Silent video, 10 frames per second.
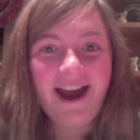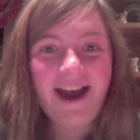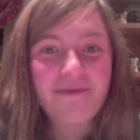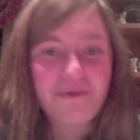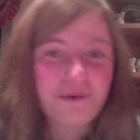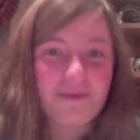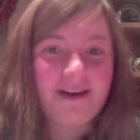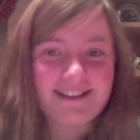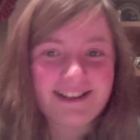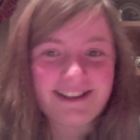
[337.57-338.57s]
everyone
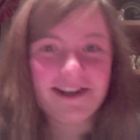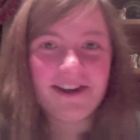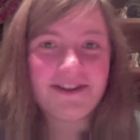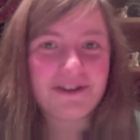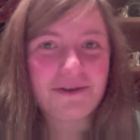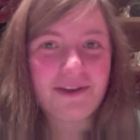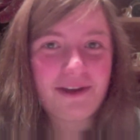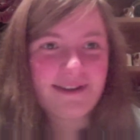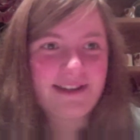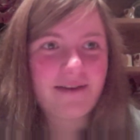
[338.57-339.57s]
basically turned to who they
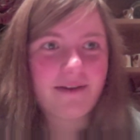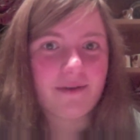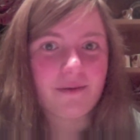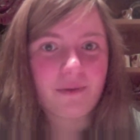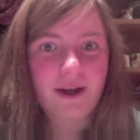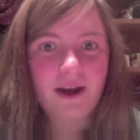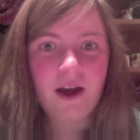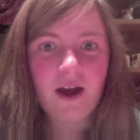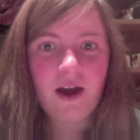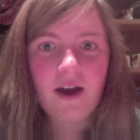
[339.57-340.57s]
were sat with and went,
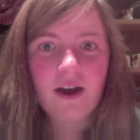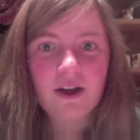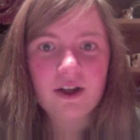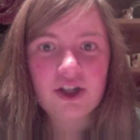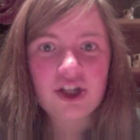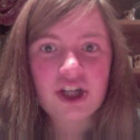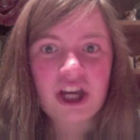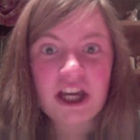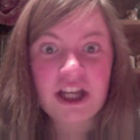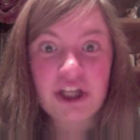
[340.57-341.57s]

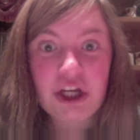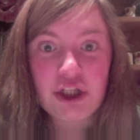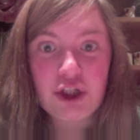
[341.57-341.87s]
Jesus